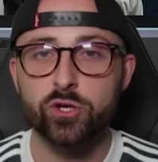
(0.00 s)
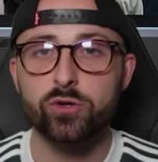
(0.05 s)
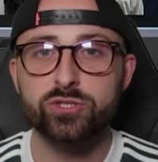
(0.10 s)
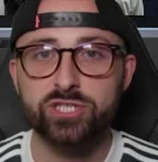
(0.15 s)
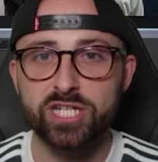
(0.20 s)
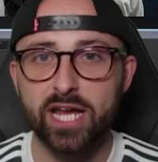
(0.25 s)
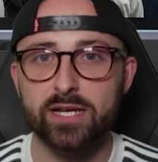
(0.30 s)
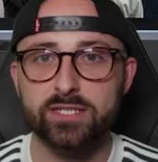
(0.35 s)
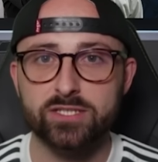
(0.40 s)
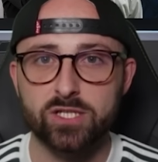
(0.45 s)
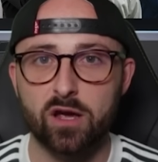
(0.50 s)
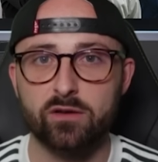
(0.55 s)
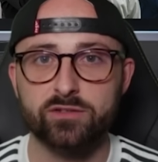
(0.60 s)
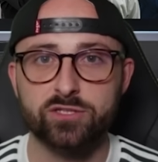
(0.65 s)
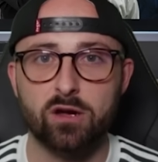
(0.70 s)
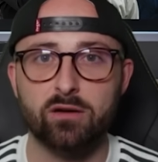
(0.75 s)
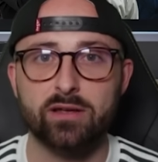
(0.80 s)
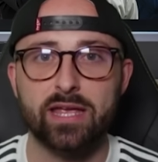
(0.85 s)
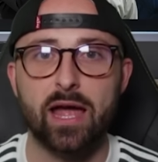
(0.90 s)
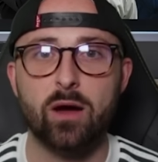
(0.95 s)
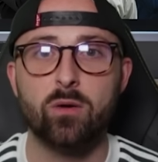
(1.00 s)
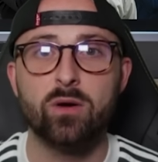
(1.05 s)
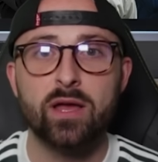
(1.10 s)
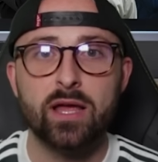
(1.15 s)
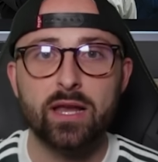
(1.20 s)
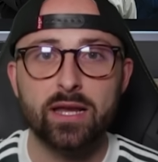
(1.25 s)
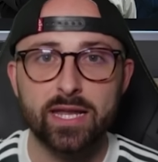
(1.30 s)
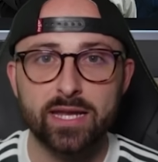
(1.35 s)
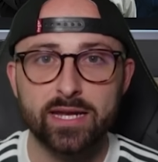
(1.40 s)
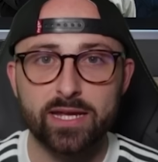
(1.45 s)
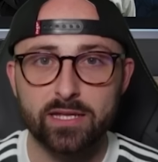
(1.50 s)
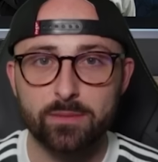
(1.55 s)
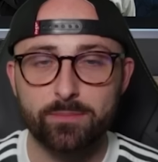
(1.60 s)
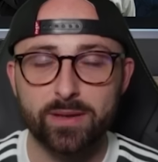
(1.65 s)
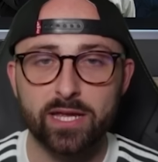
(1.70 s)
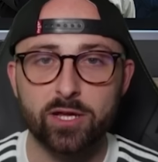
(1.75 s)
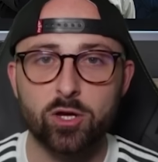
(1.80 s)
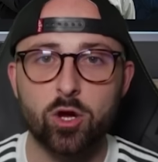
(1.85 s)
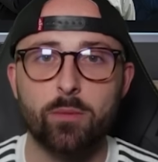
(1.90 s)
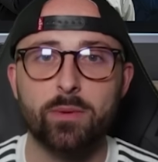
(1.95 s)
do check Surfshark out. Link in the
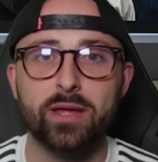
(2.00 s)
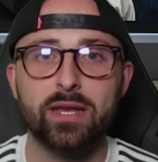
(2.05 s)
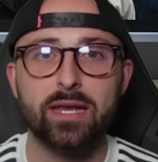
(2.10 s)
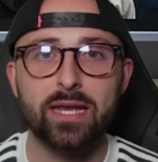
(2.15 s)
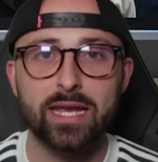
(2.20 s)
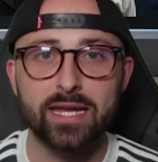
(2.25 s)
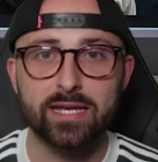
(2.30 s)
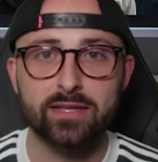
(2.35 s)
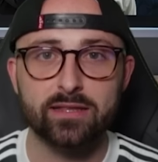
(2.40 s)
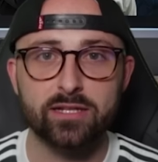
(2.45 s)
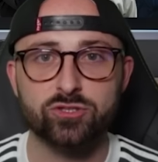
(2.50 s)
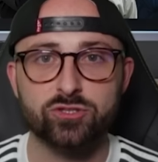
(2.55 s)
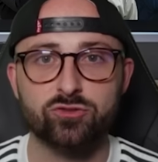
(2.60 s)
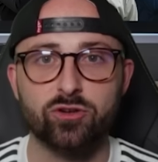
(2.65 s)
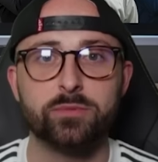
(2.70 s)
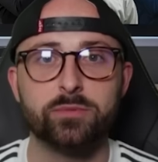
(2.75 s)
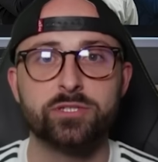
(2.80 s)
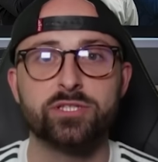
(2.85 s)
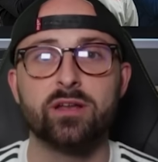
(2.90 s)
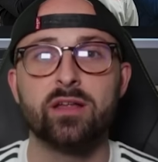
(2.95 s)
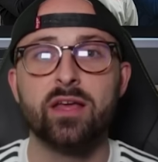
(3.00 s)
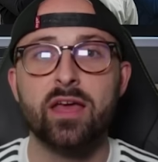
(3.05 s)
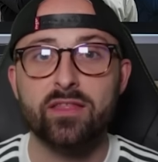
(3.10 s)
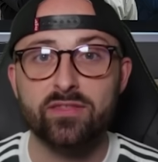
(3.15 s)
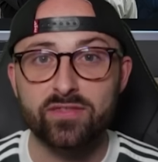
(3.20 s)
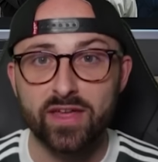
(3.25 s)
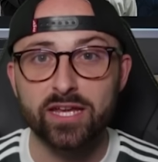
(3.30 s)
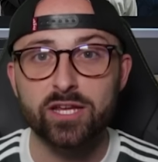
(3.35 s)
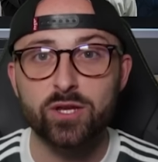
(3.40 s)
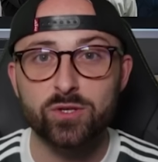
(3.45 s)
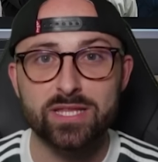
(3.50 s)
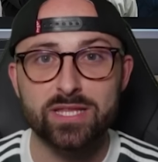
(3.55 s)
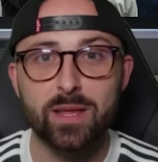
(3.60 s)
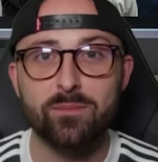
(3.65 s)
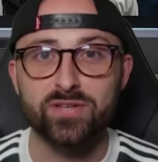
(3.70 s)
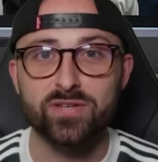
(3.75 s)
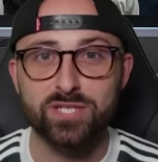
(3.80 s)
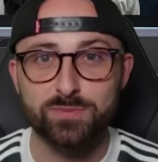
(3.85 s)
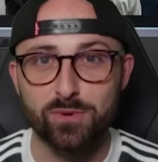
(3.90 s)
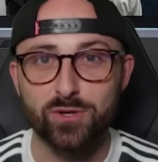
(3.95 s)
pinned comment, link in the description. Thank you to
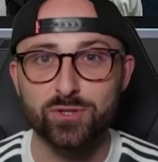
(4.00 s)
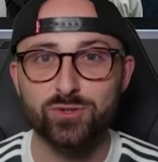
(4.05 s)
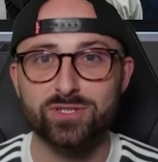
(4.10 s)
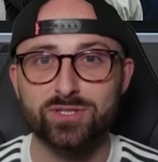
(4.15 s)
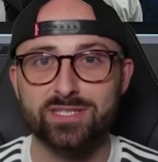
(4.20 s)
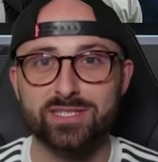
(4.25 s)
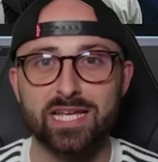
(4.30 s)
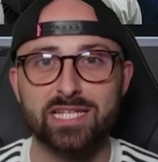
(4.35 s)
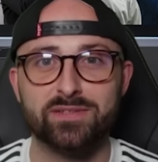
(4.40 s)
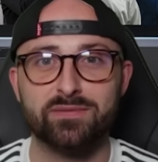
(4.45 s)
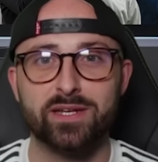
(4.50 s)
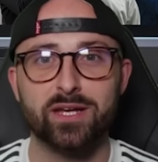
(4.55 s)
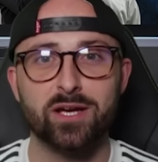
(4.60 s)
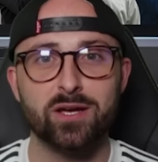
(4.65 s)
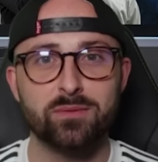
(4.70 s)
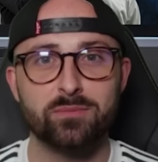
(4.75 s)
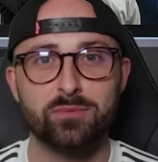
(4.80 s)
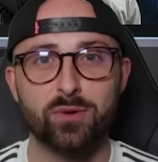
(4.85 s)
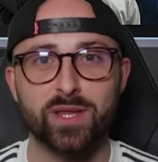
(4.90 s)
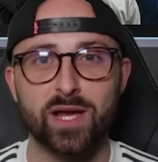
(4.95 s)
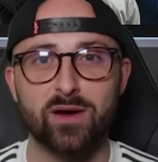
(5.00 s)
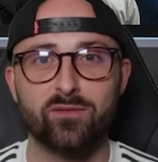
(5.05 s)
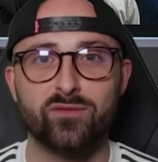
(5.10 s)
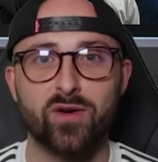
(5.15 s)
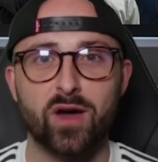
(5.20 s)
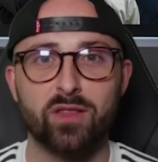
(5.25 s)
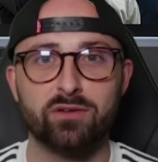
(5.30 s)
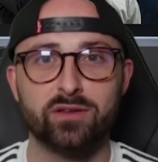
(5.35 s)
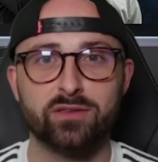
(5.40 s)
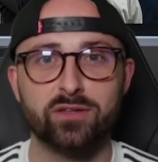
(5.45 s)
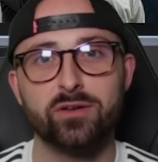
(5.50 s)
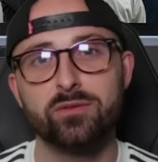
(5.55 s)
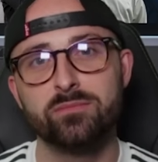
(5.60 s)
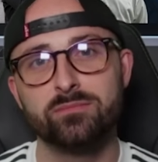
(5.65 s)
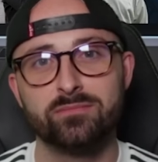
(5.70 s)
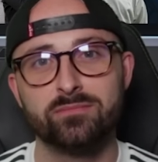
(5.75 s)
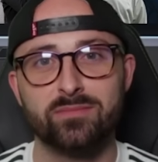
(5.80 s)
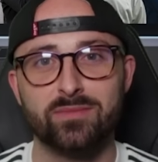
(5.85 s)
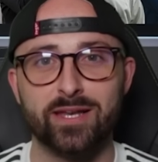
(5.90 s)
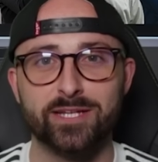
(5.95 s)
them for sponsoring today's video, but without further ado,
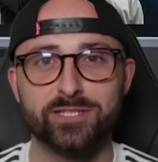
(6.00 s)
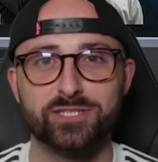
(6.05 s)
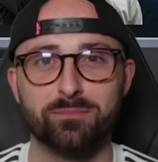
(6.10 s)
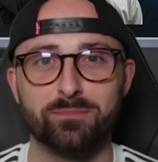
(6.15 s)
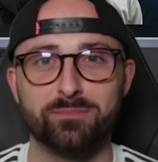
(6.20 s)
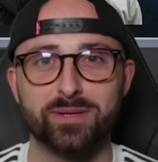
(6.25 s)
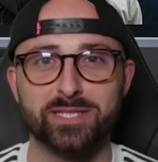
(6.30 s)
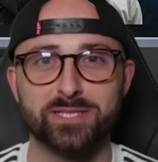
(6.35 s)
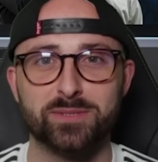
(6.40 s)
let's jump